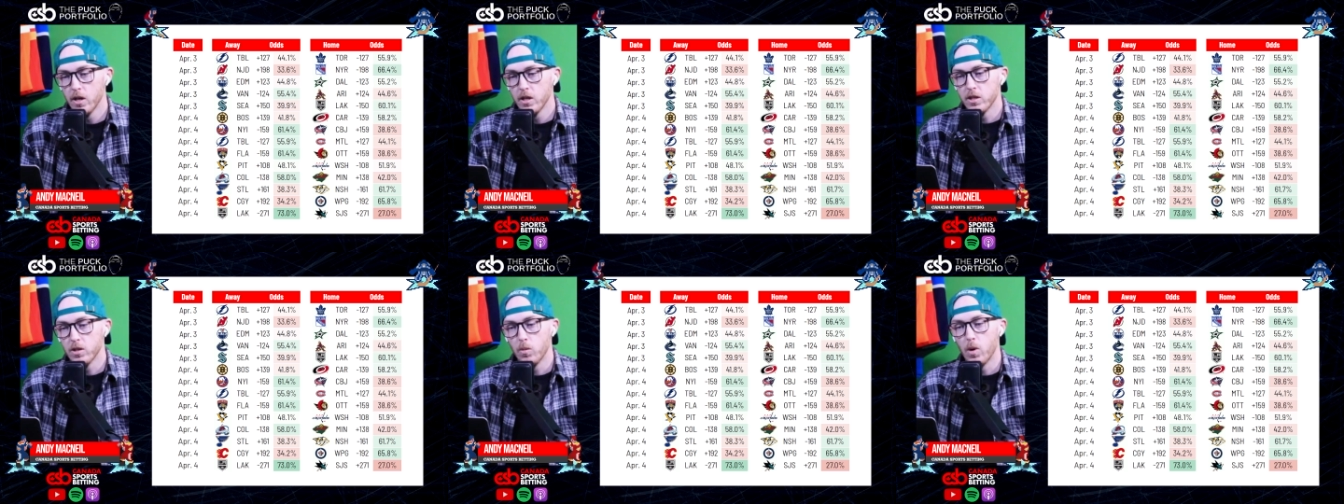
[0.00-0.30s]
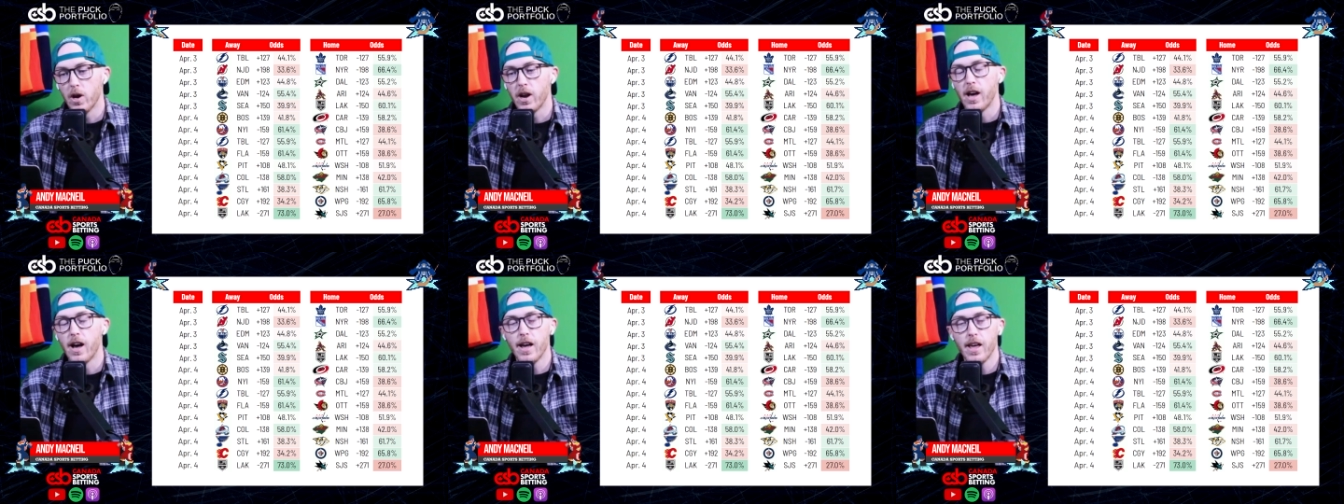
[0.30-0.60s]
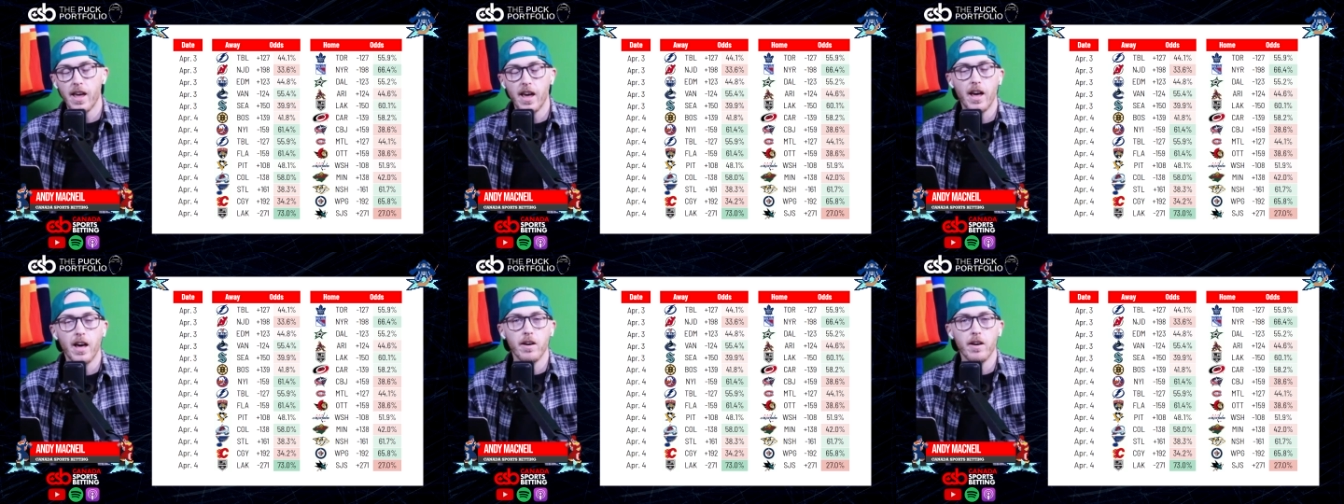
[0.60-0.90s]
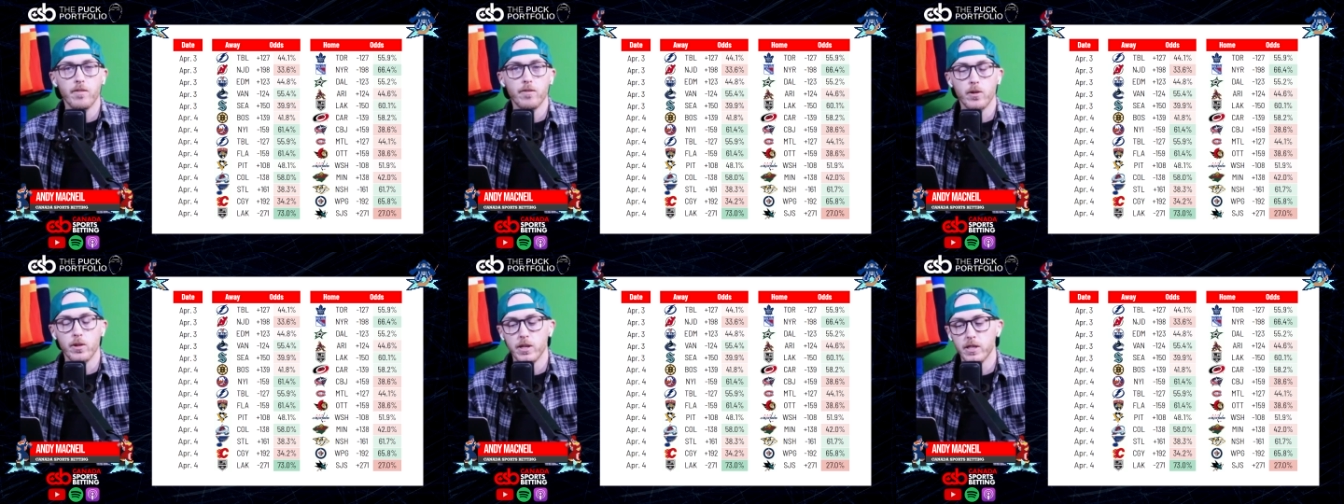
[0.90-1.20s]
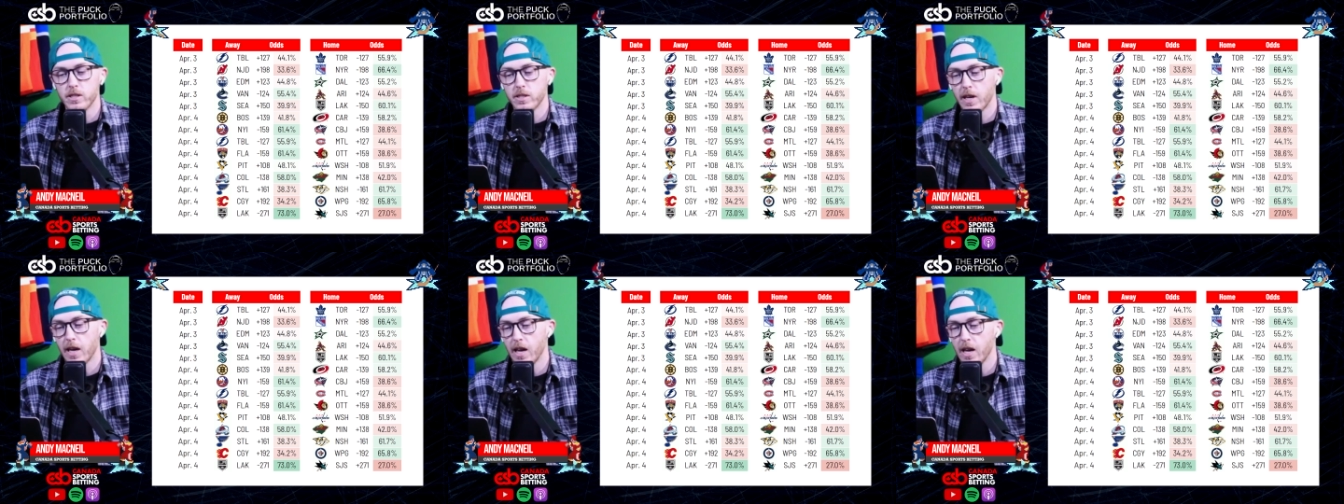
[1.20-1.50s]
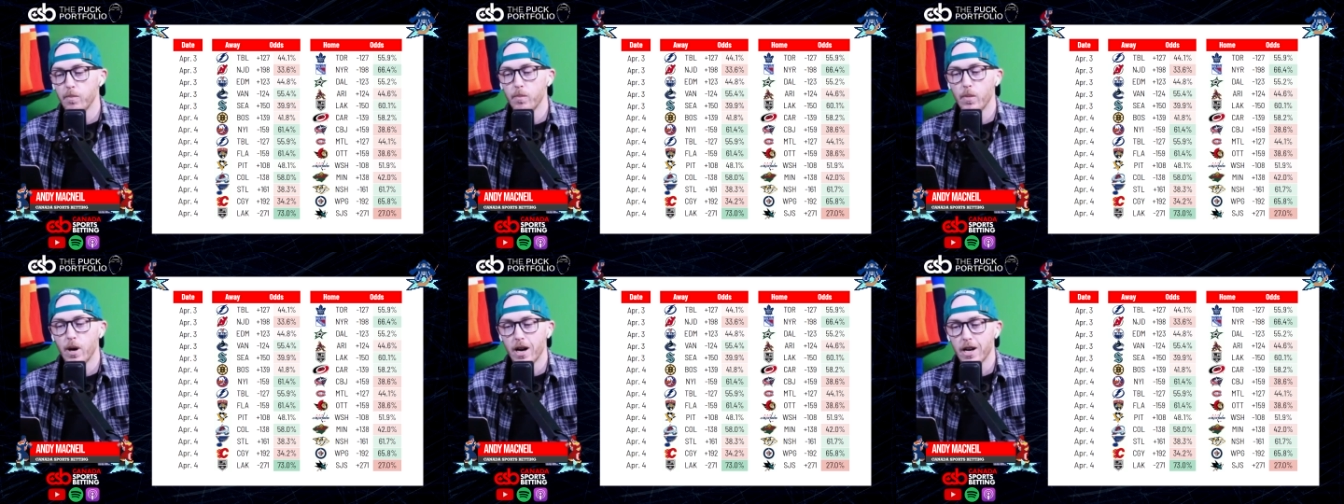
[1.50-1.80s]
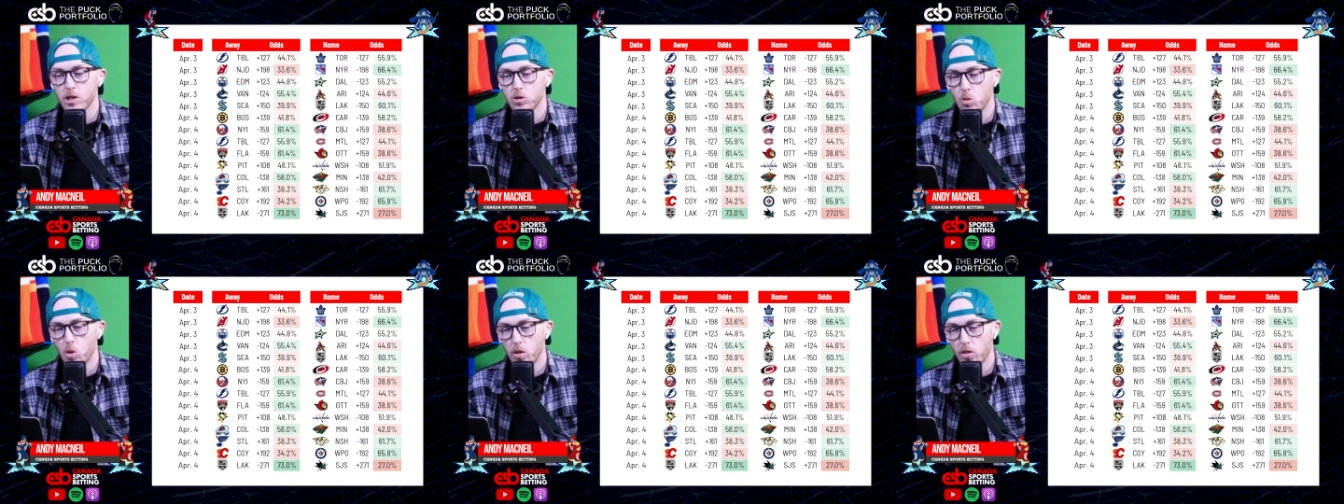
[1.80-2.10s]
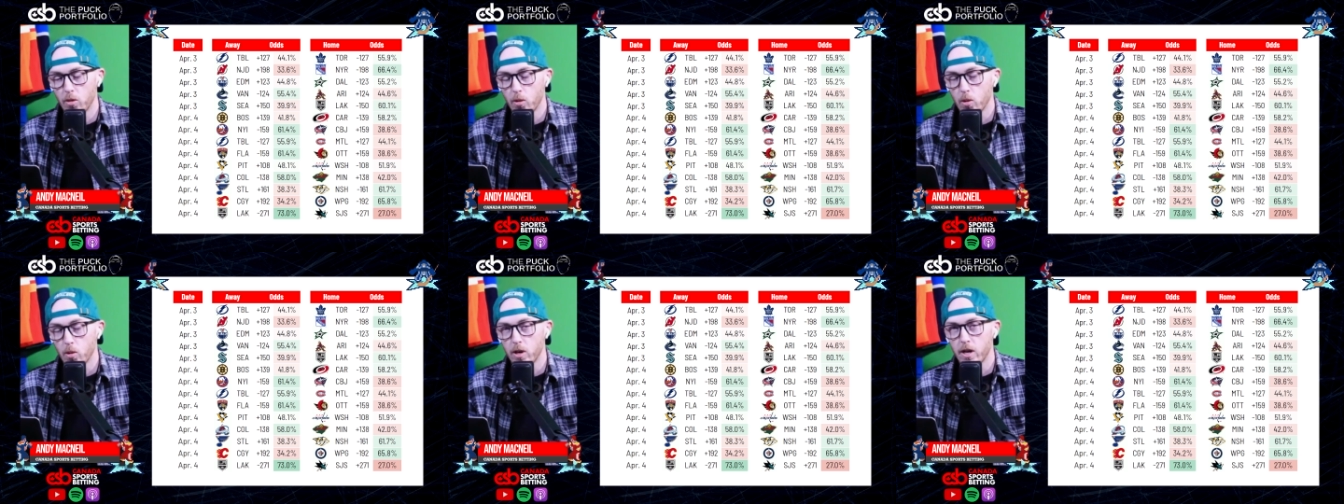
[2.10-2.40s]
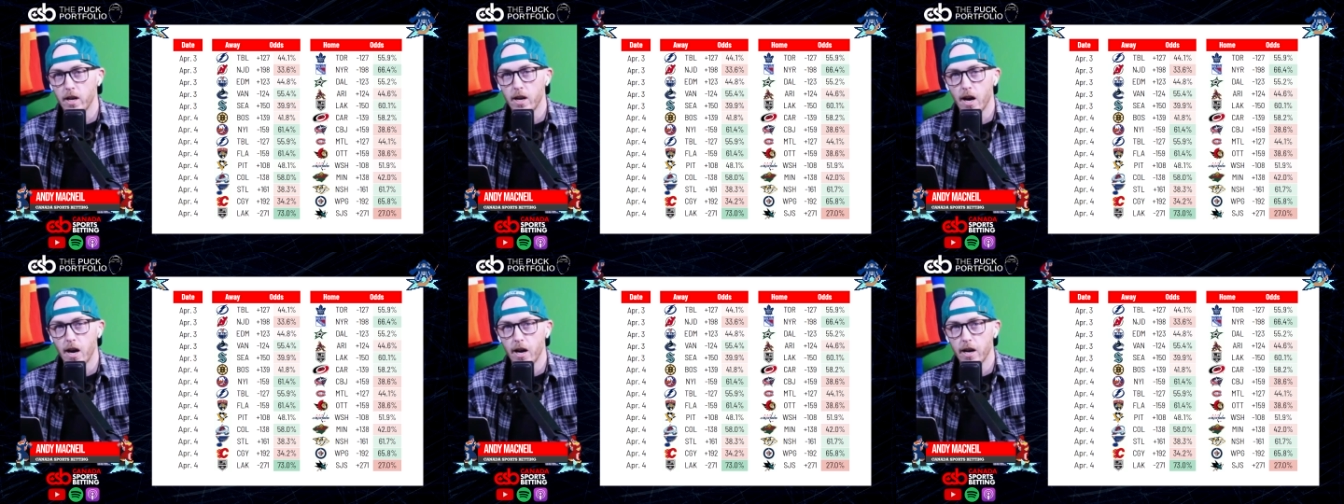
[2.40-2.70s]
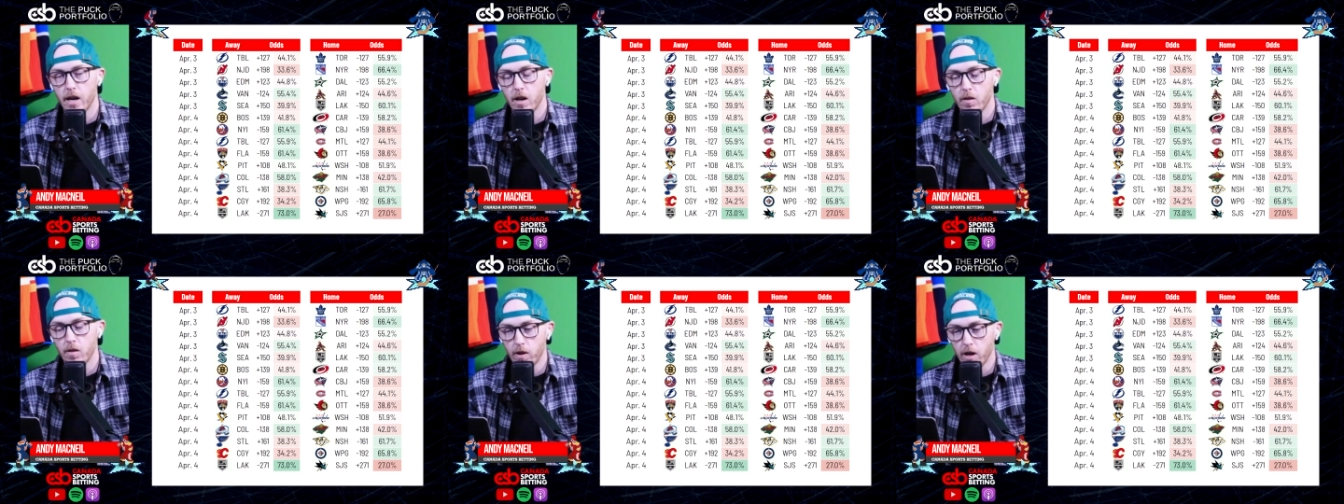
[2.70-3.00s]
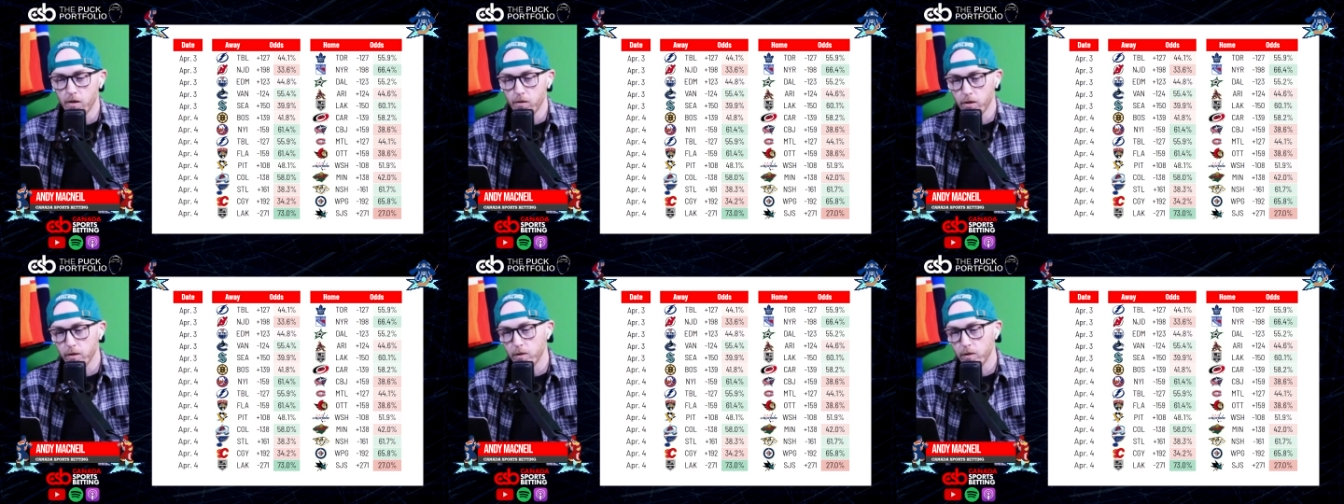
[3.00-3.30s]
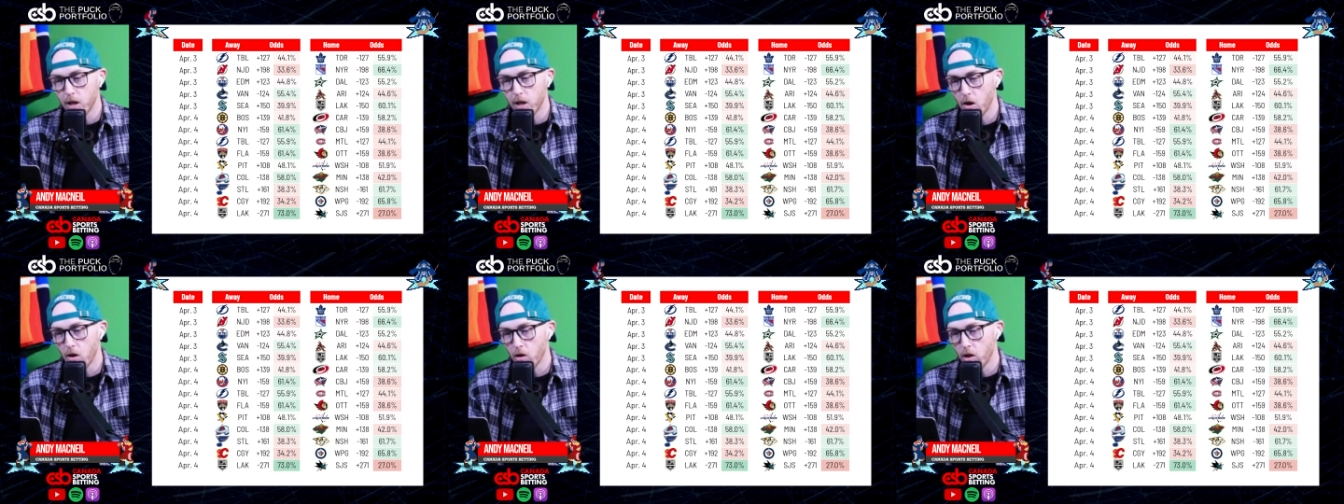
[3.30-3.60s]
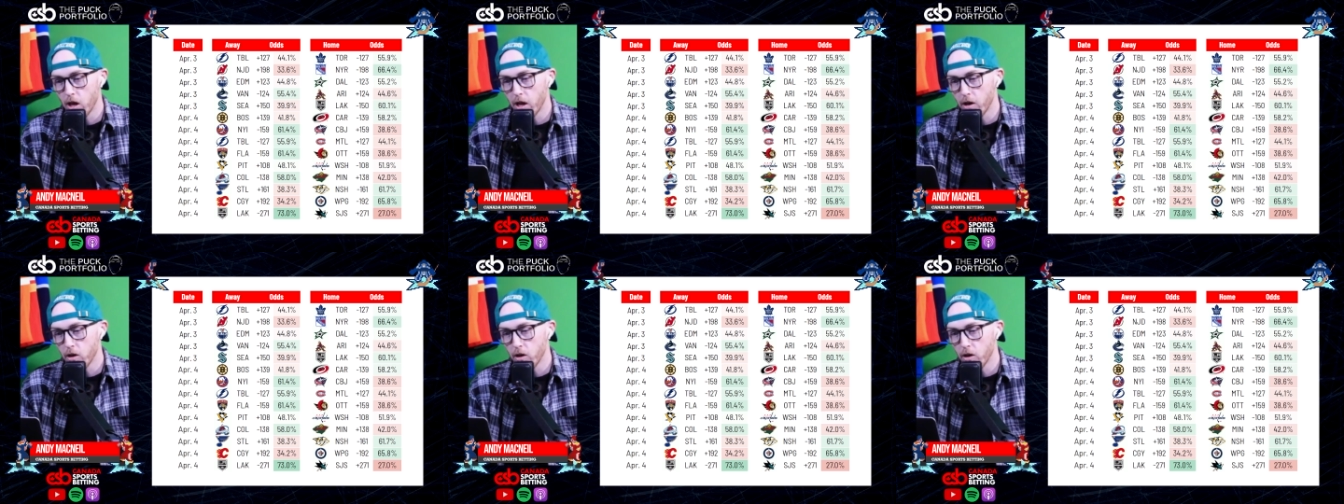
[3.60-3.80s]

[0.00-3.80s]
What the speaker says: to what I have for this game, minus 139 in favor of the Carolina